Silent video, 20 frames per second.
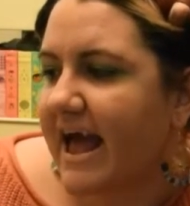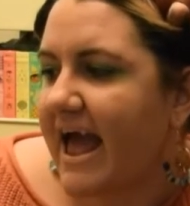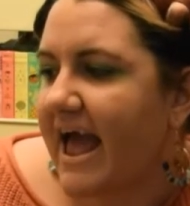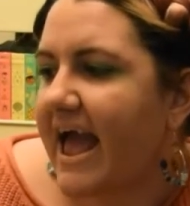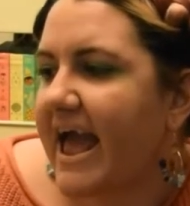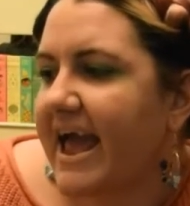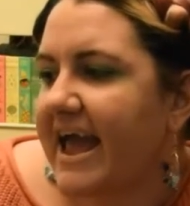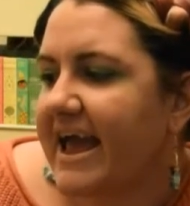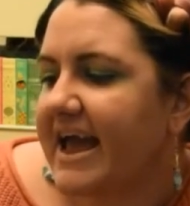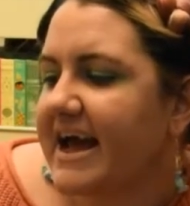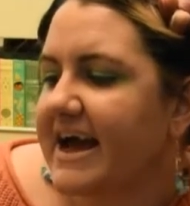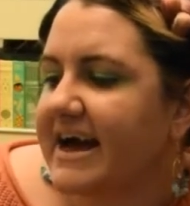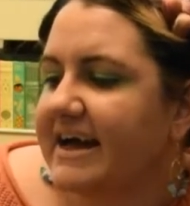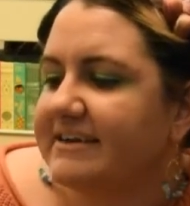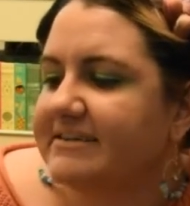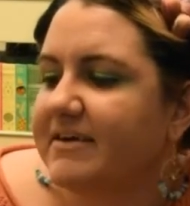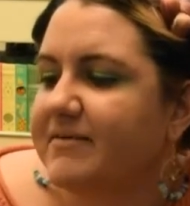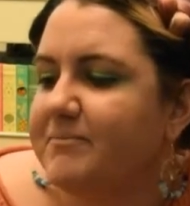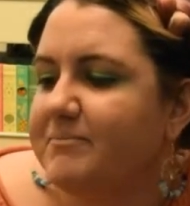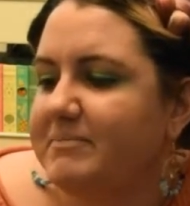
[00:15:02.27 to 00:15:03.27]

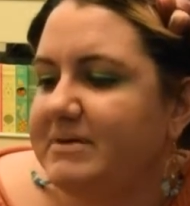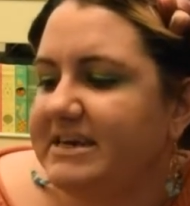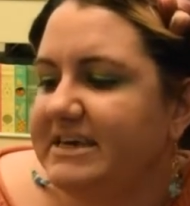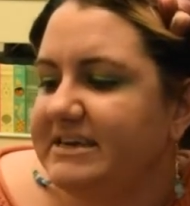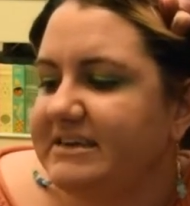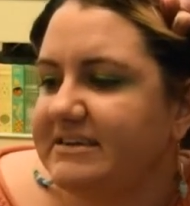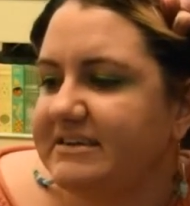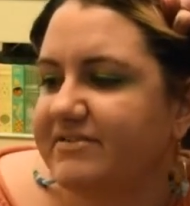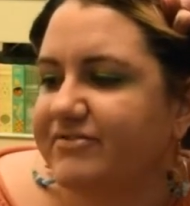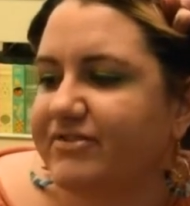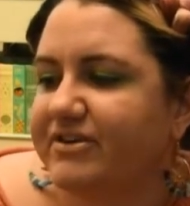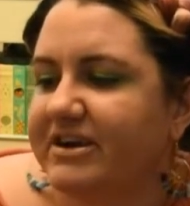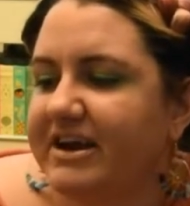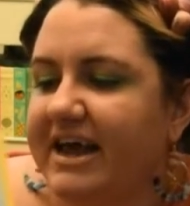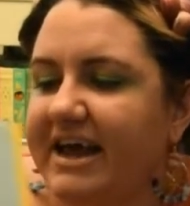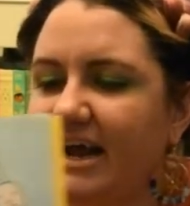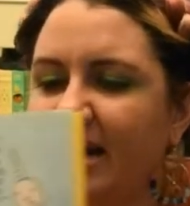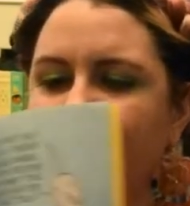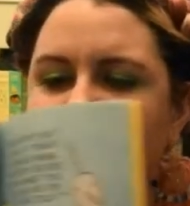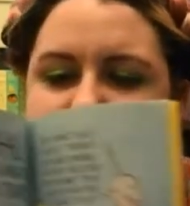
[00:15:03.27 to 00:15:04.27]
and meet different
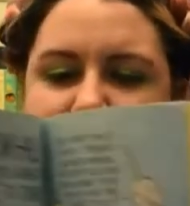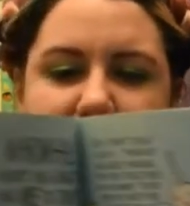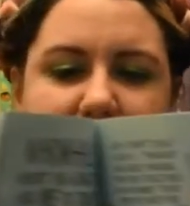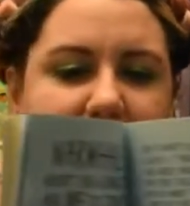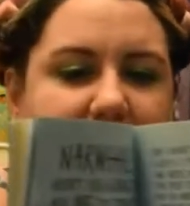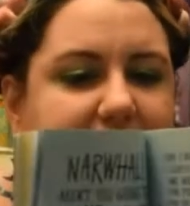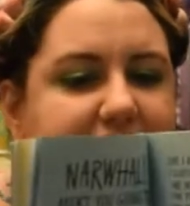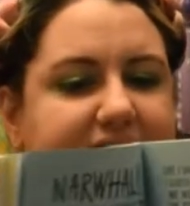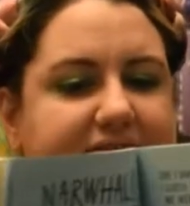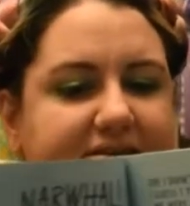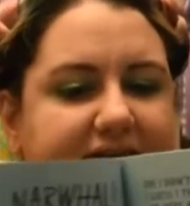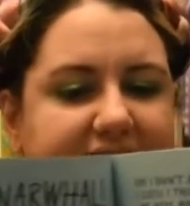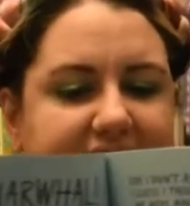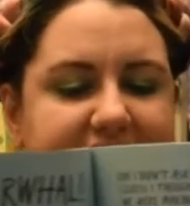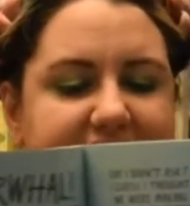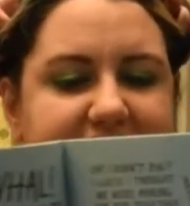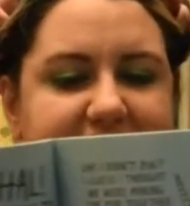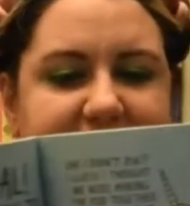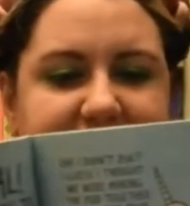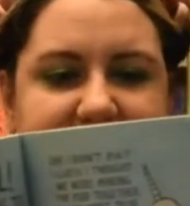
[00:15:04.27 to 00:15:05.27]
animals in
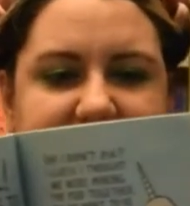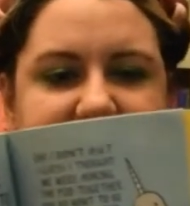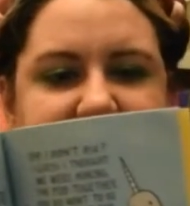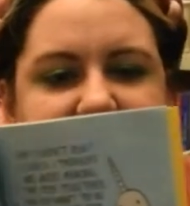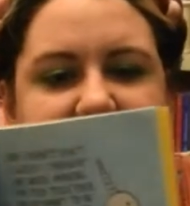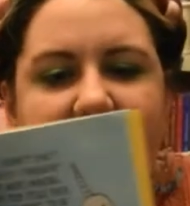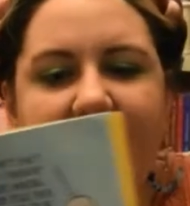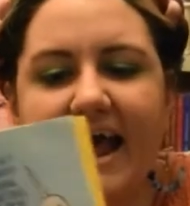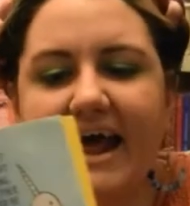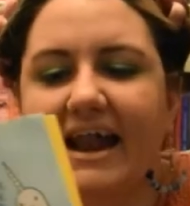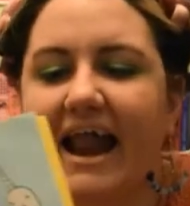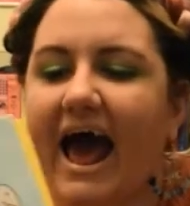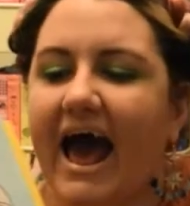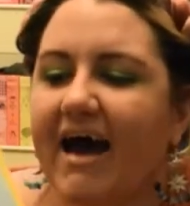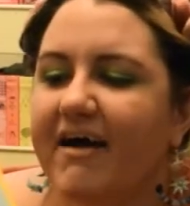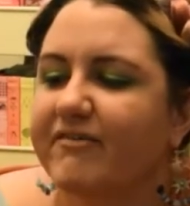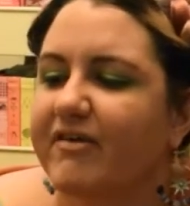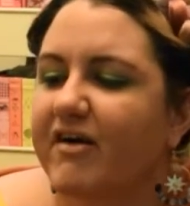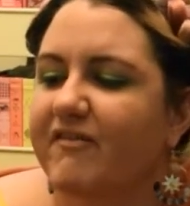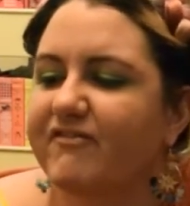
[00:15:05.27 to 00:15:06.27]
the sea and
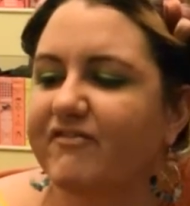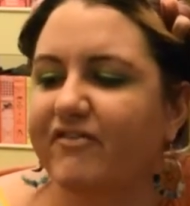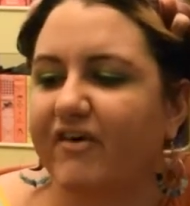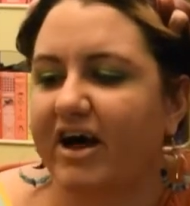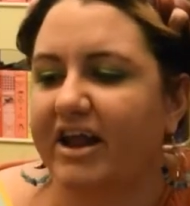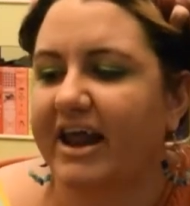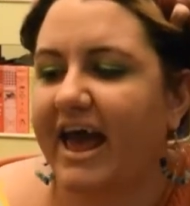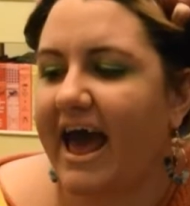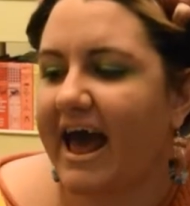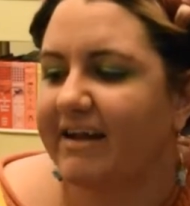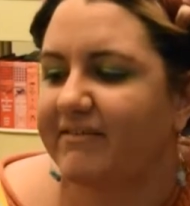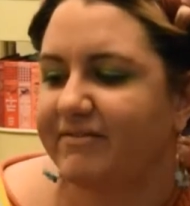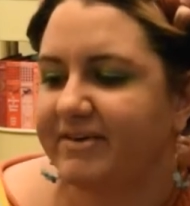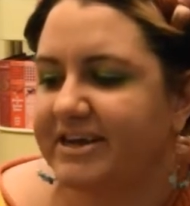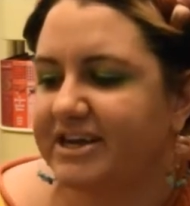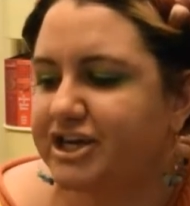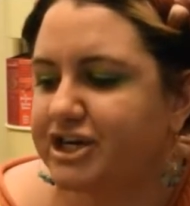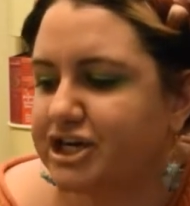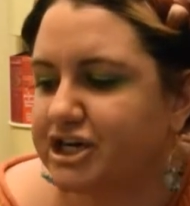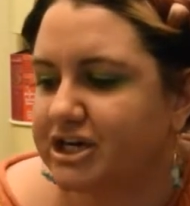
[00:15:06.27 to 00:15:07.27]
have fun
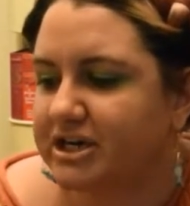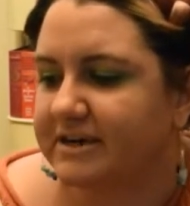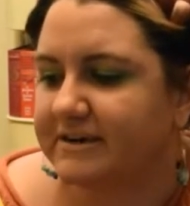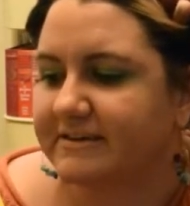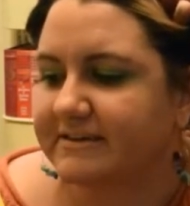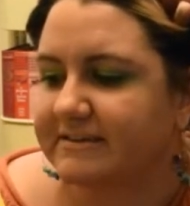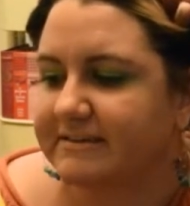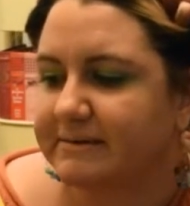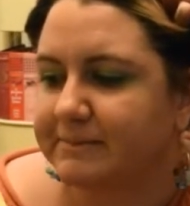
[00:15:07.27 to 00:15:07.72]
adventures.